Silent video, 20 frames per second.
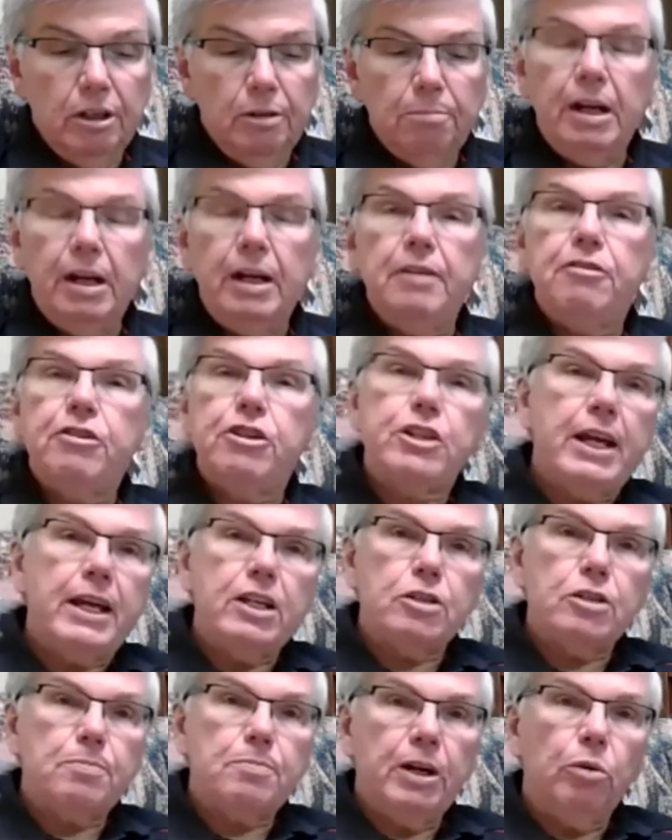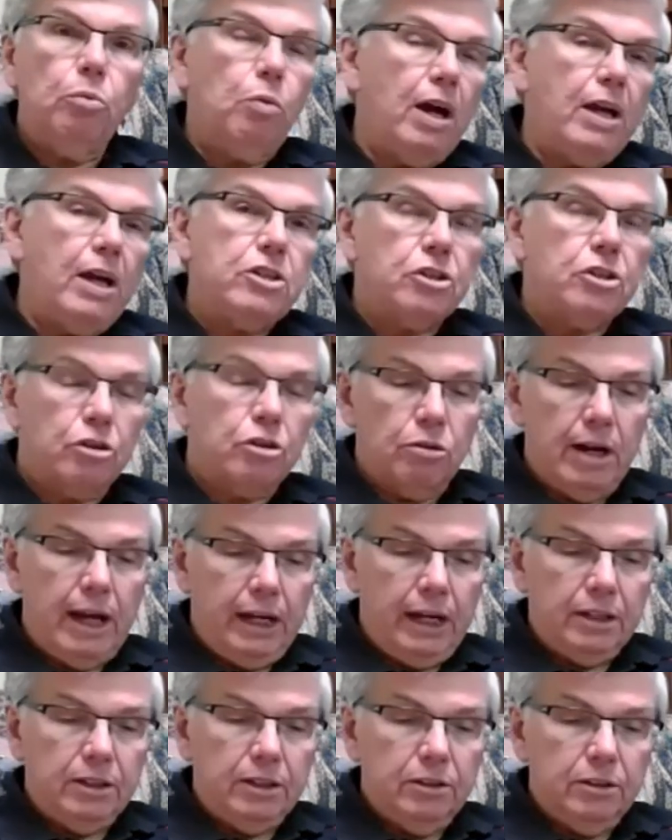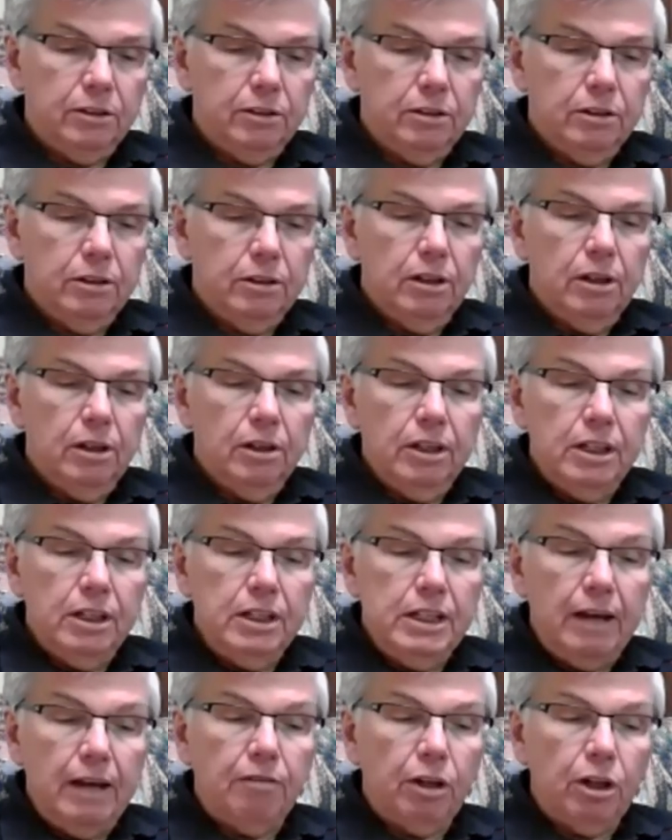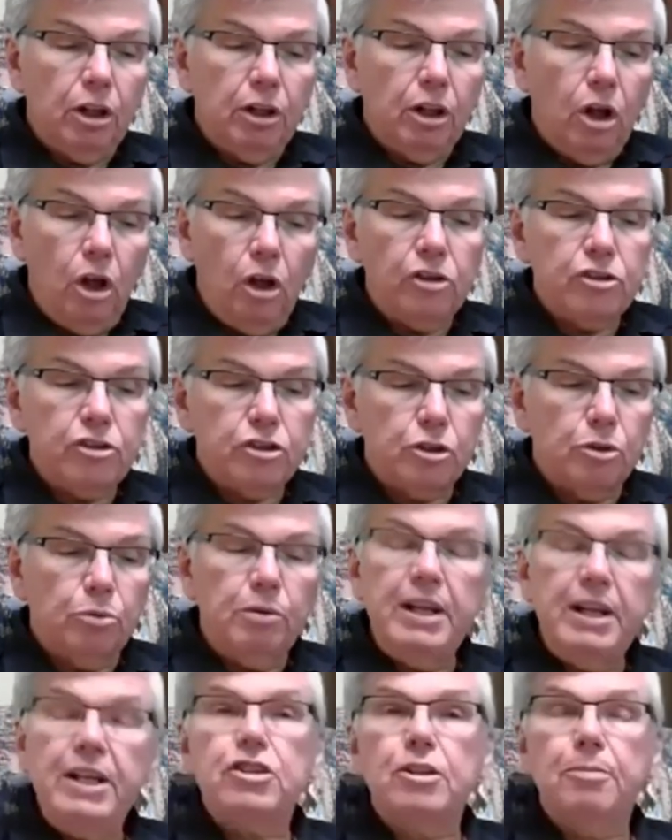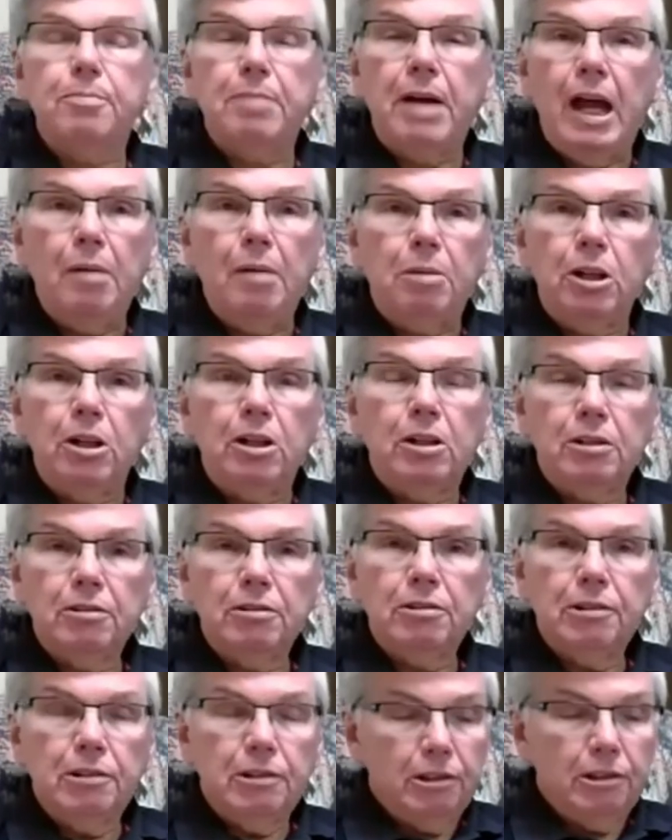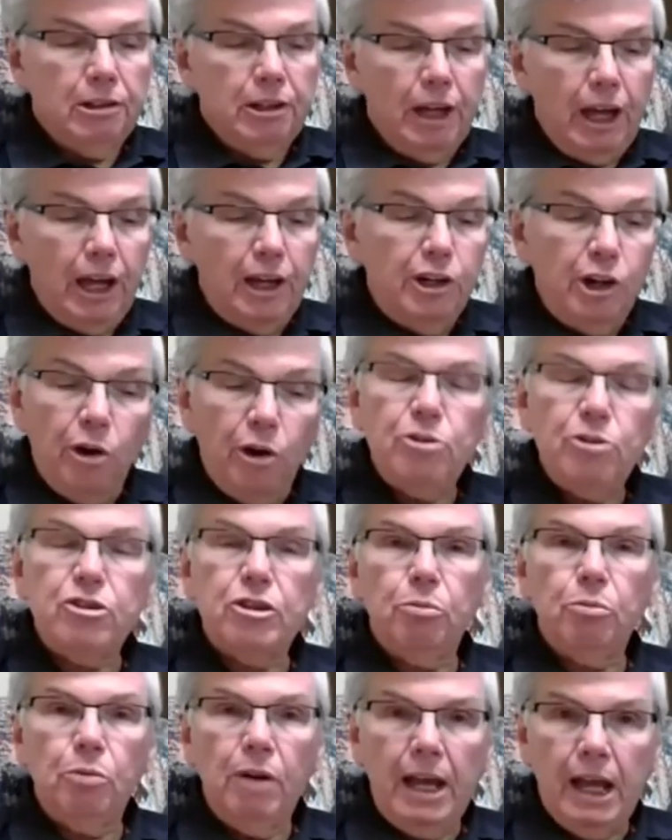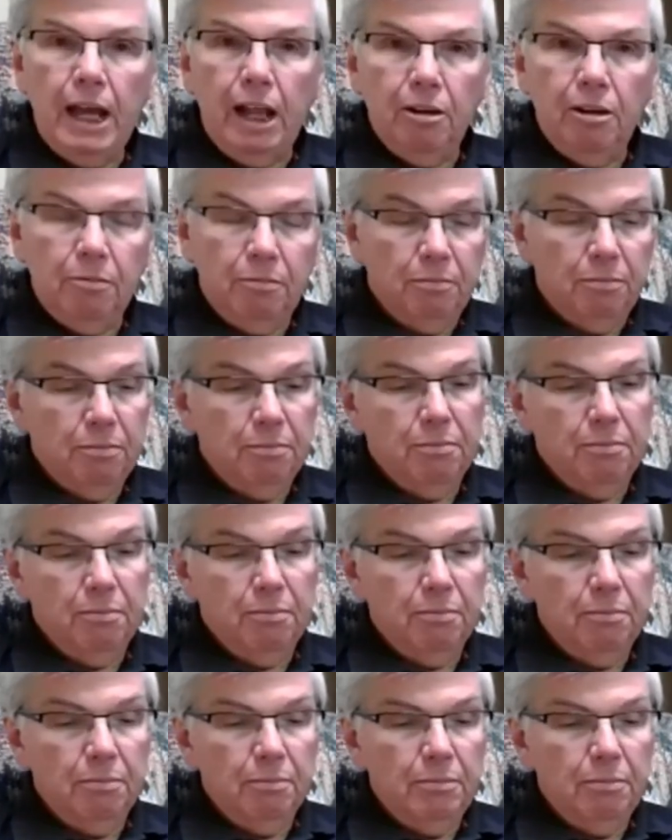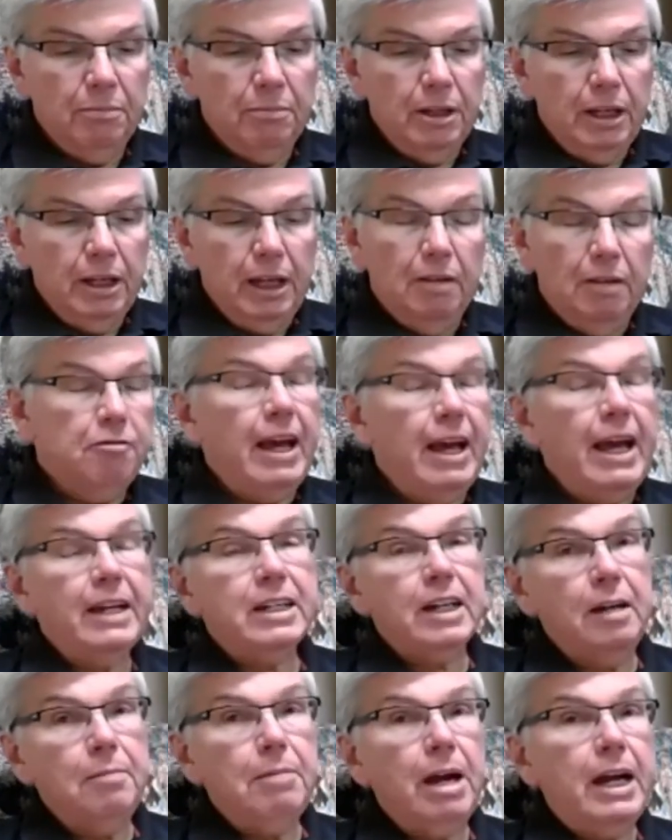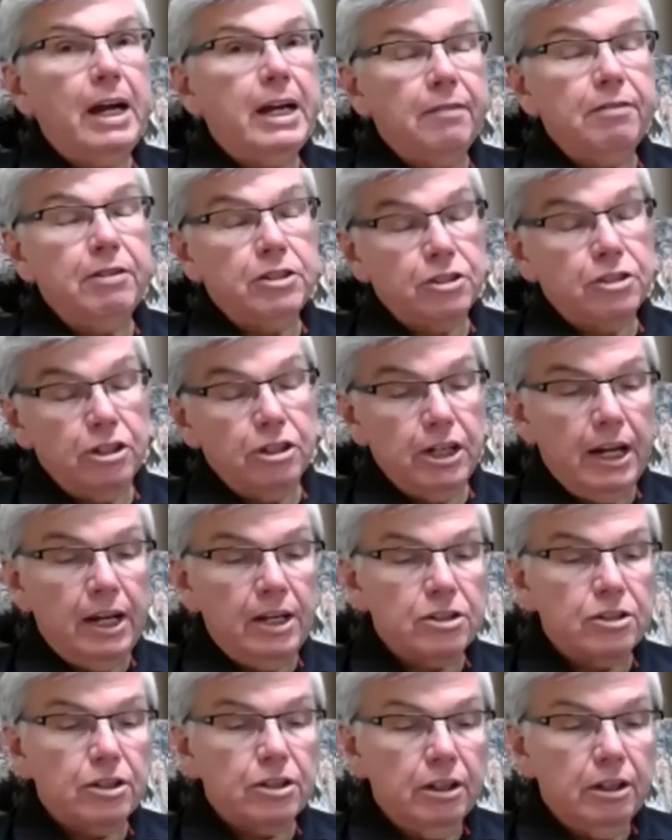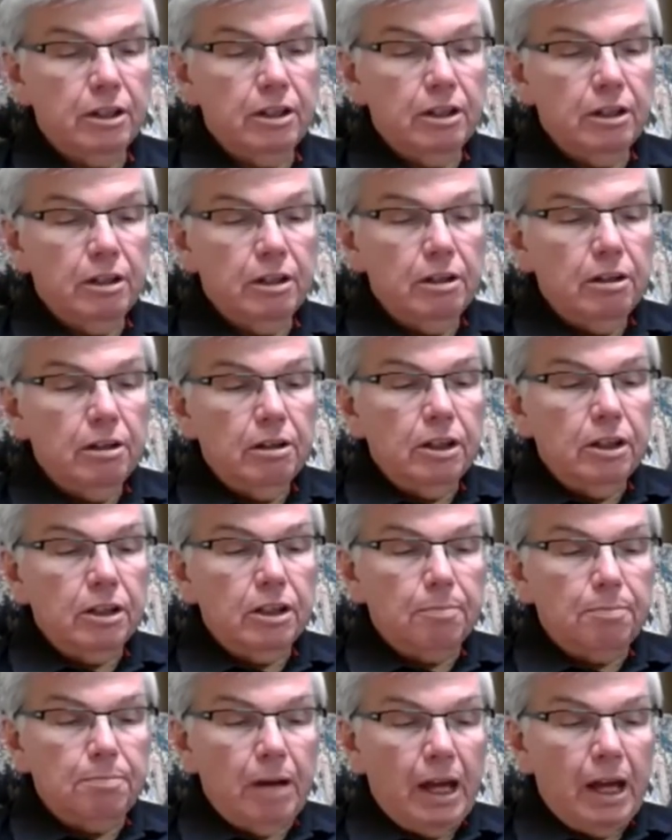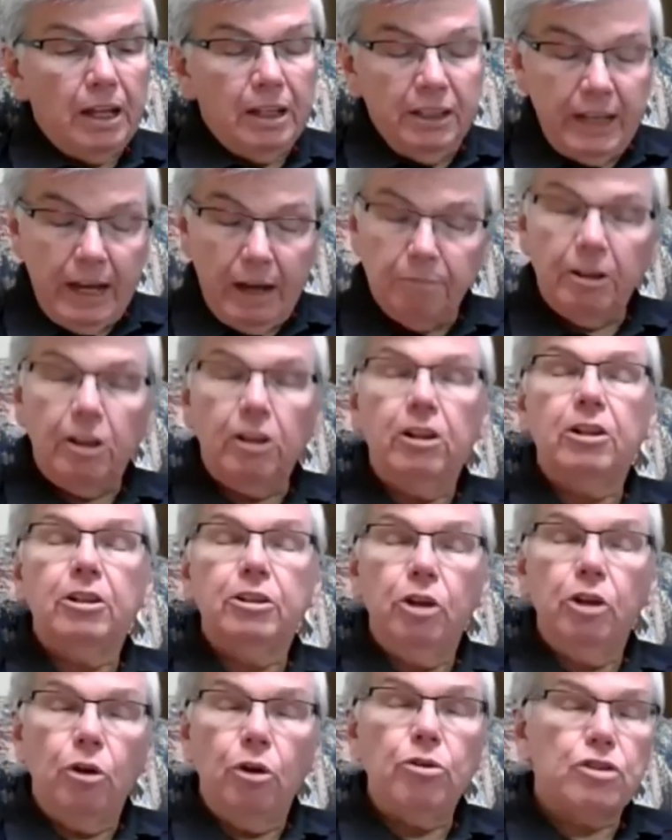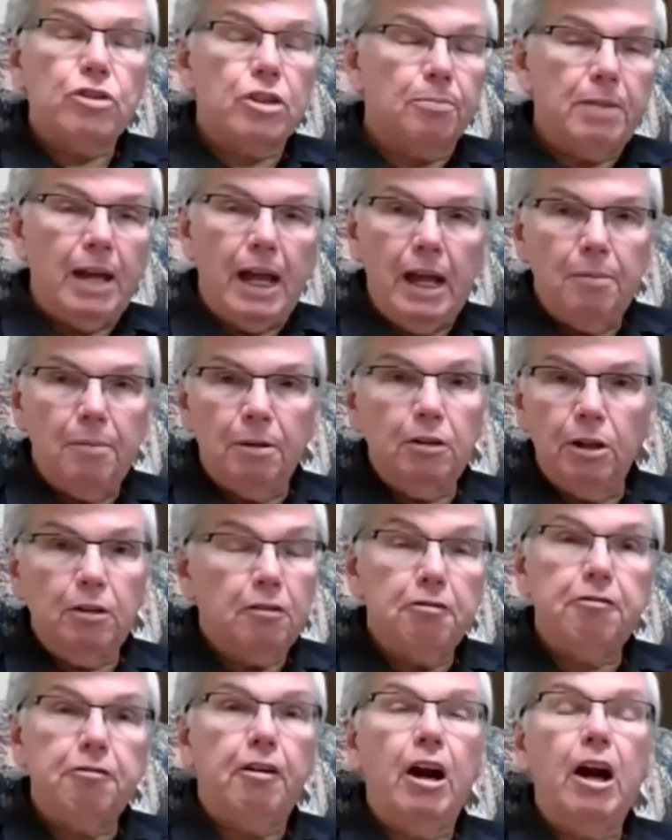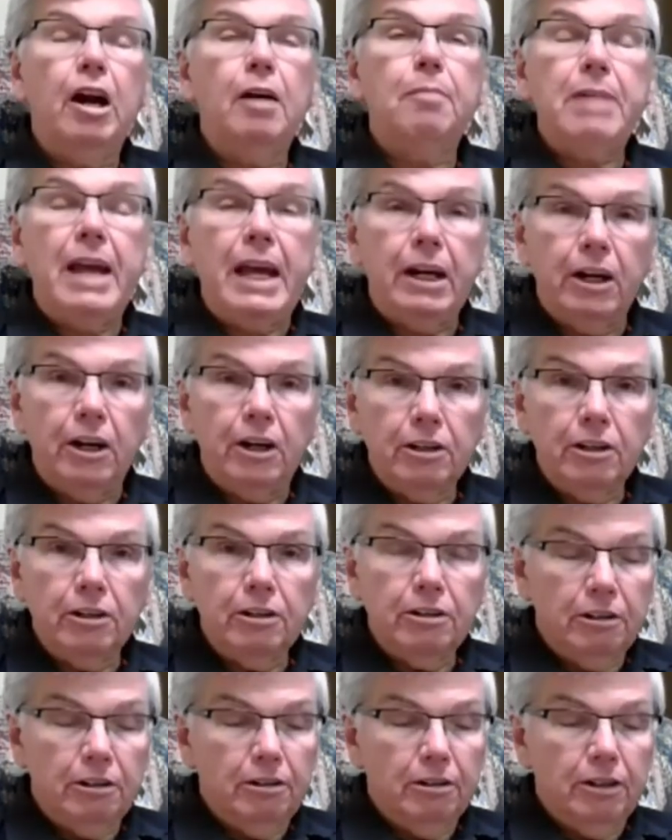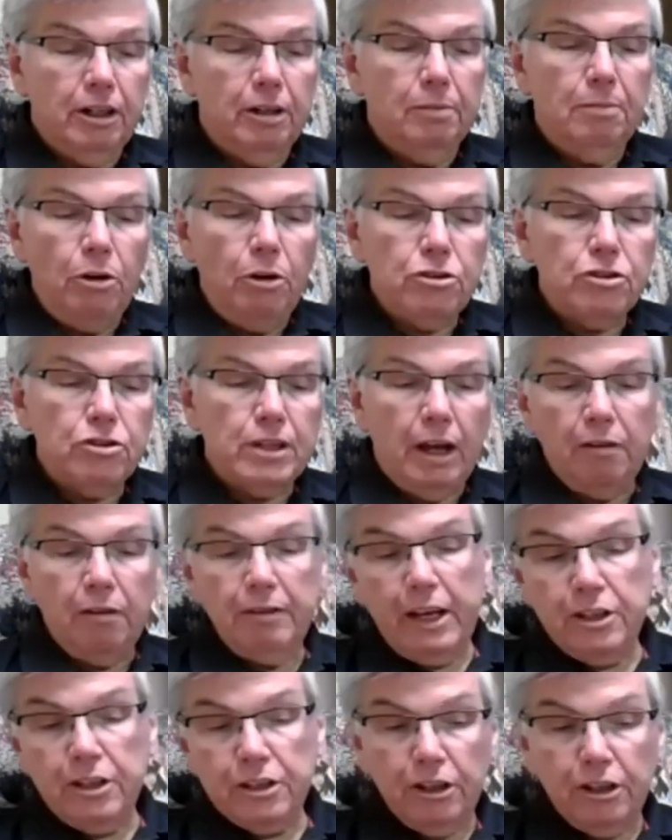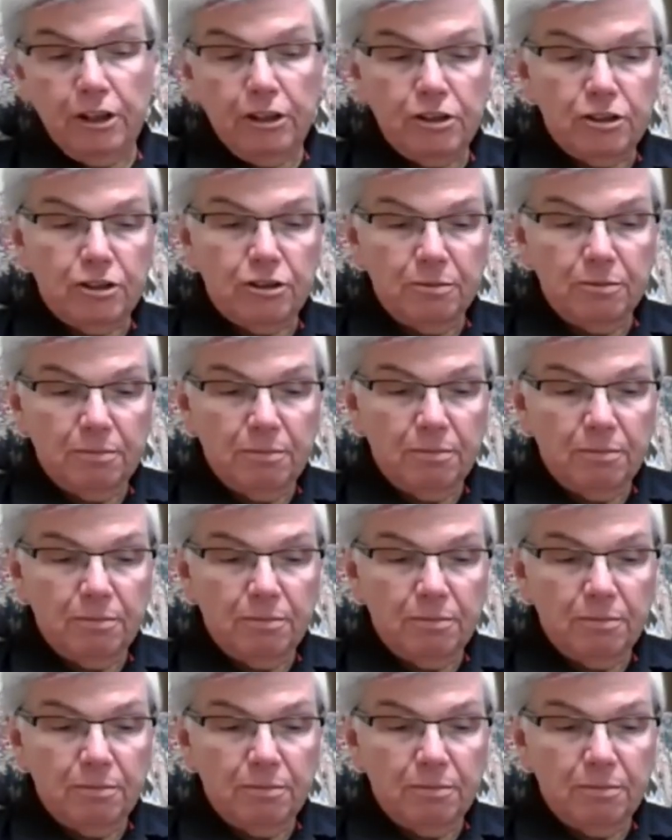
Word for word: But if Shakespeare was correct, the devil also reads the Bible and knows it well. In fact, I might even suggest that the devil knows the Bible far better than most salvationists.